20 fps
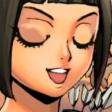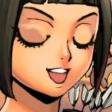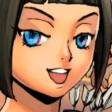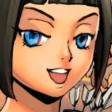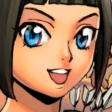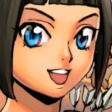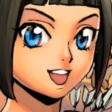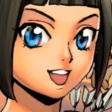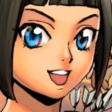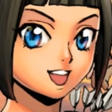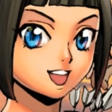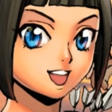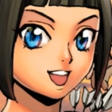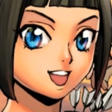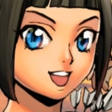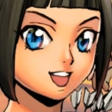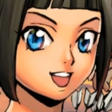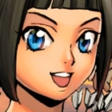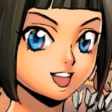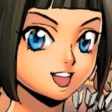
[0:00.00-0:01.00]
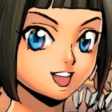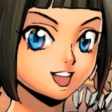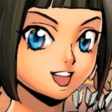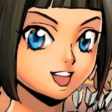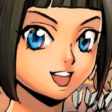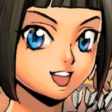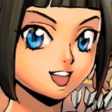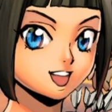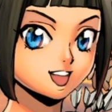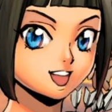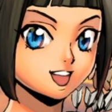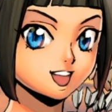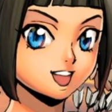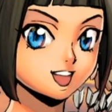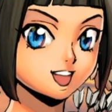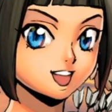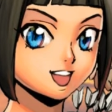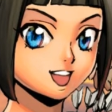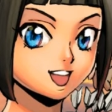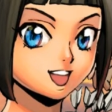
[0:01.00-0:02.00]

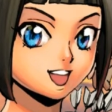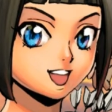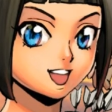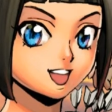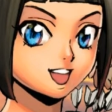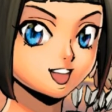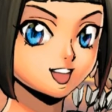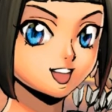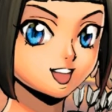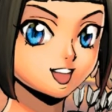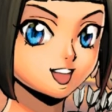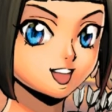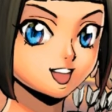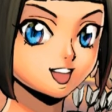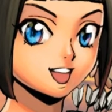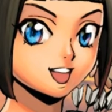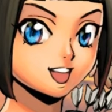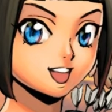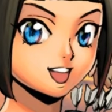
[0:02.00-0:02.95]
(silence)